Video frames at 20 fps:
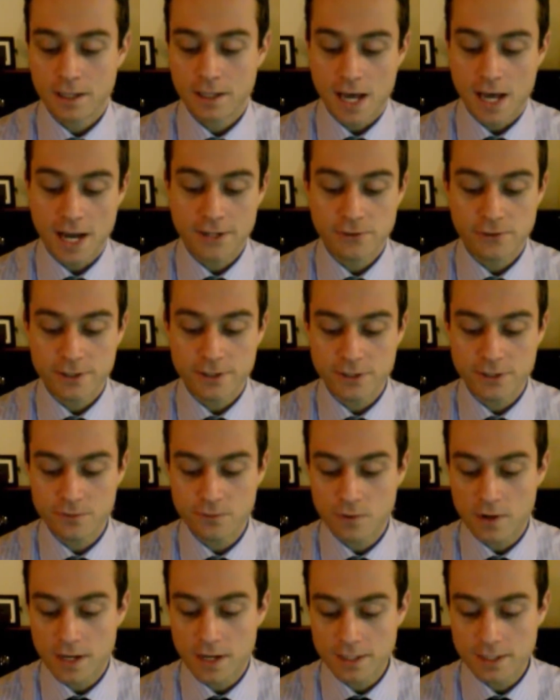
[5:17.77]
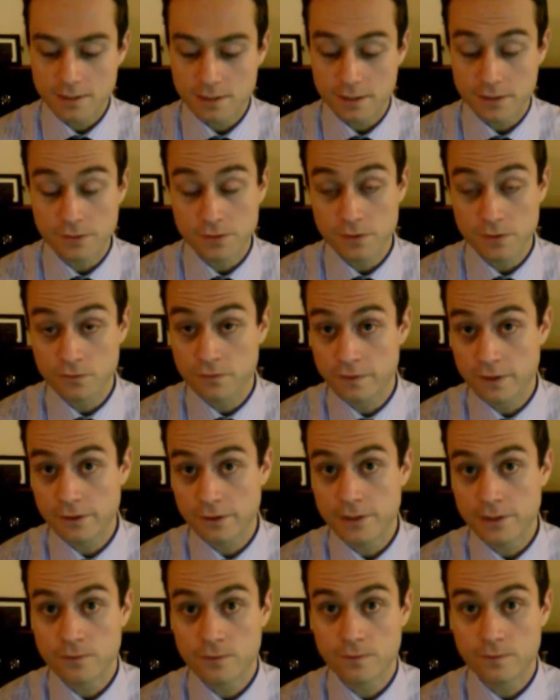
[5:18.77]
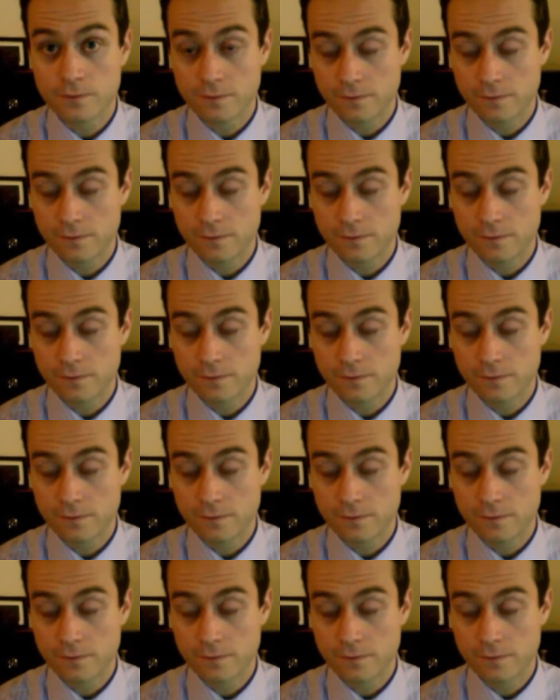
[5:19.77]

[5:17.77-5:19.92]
Hydration wise, it was very